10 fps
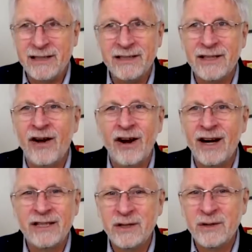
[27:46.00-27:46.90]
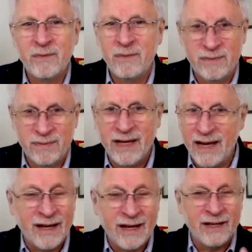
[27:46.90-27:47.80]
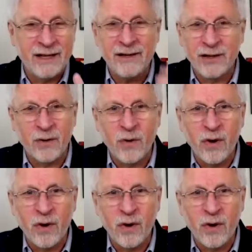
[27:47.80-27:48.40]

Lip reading: it's hard to. I hear your